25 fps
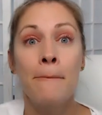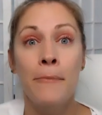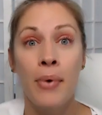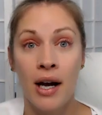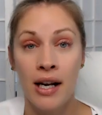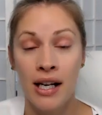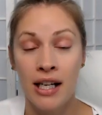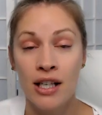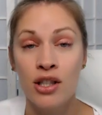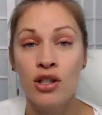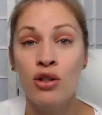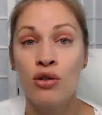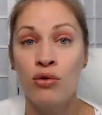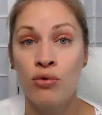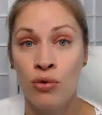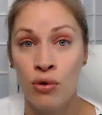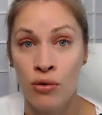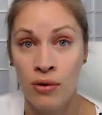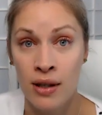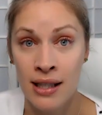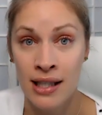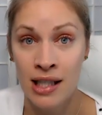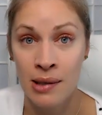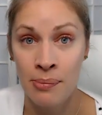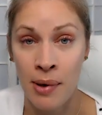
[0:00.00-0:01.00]
But it
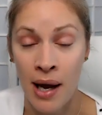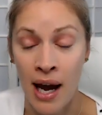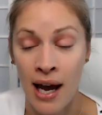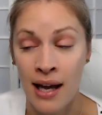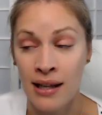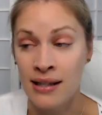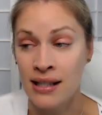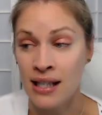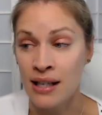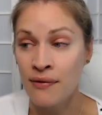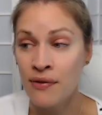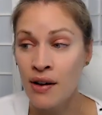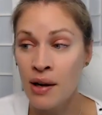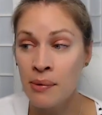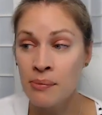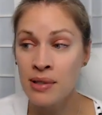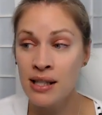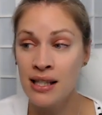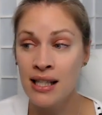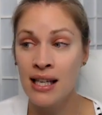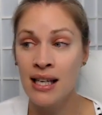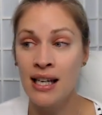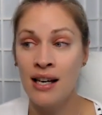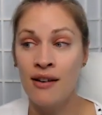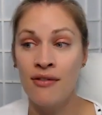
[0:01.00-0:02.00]
truly depends. If I'm
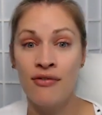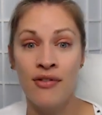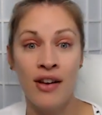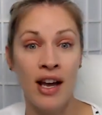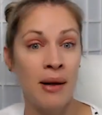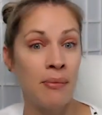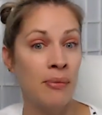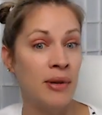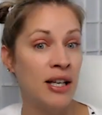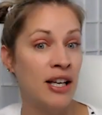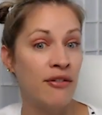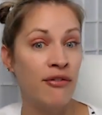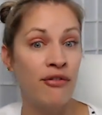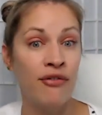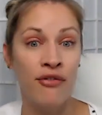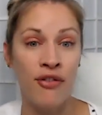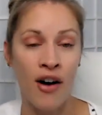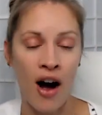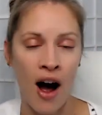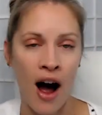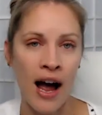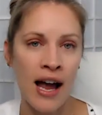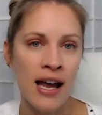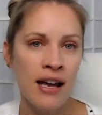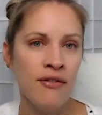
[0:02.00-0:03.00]
seeing a family of
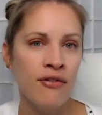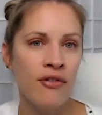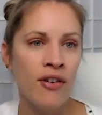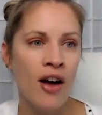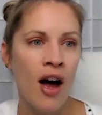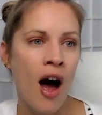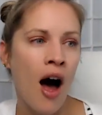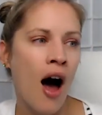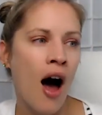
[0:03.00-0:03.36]
five,